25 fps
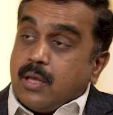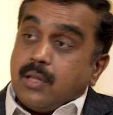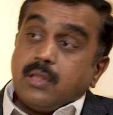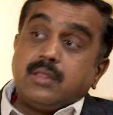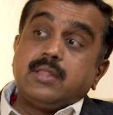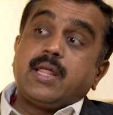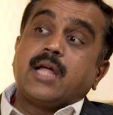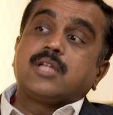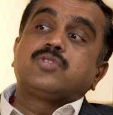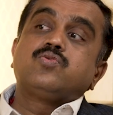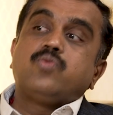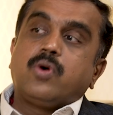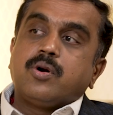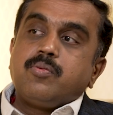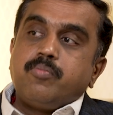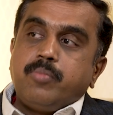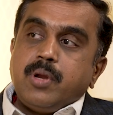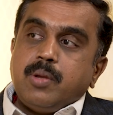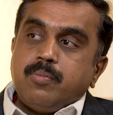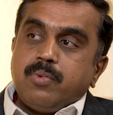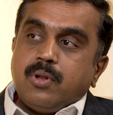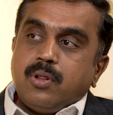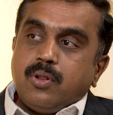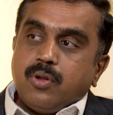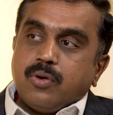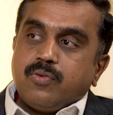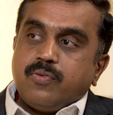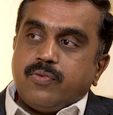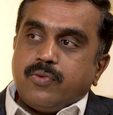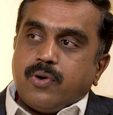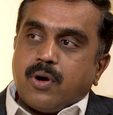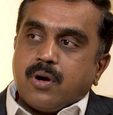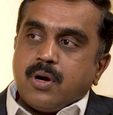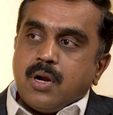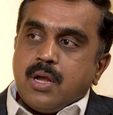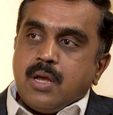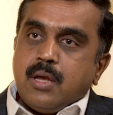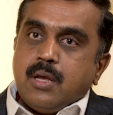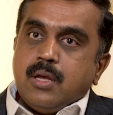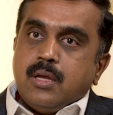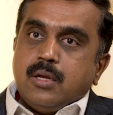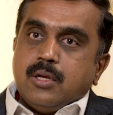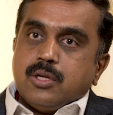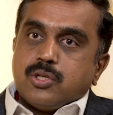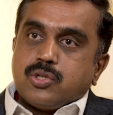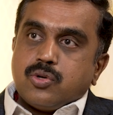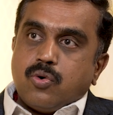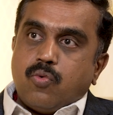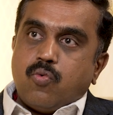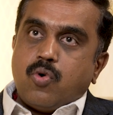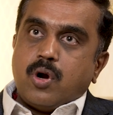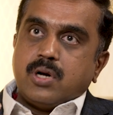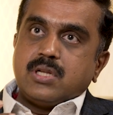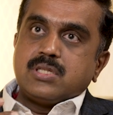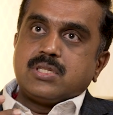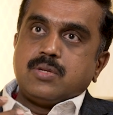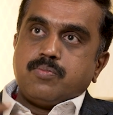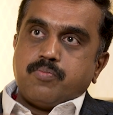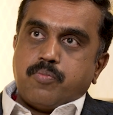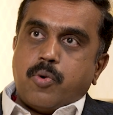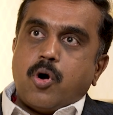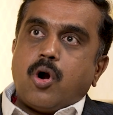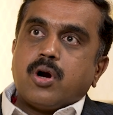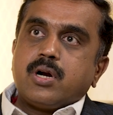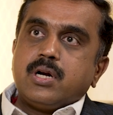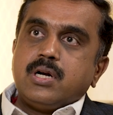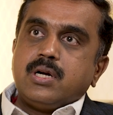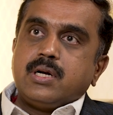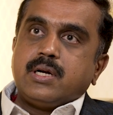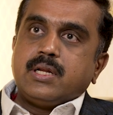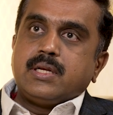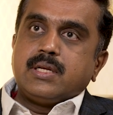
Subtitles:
That's what people look for. So what is important